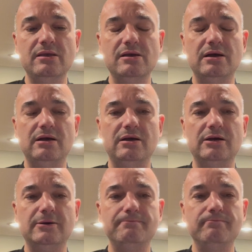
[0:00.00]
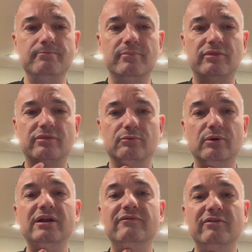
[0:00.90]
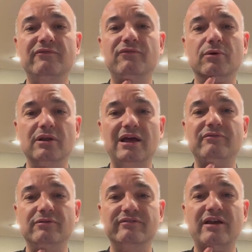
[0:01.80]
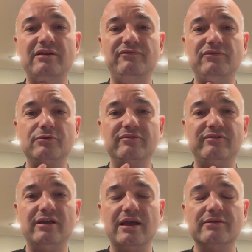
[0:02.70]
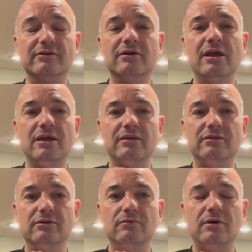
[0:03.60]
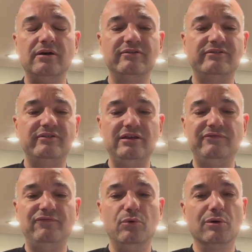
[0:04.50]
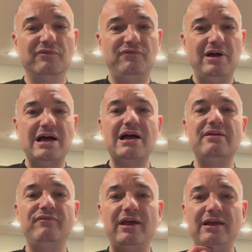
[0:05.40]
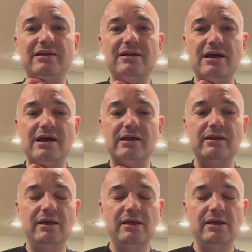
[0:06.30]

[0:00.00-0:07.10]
3 of the 4 levels had fused together. There was C4-5 had not.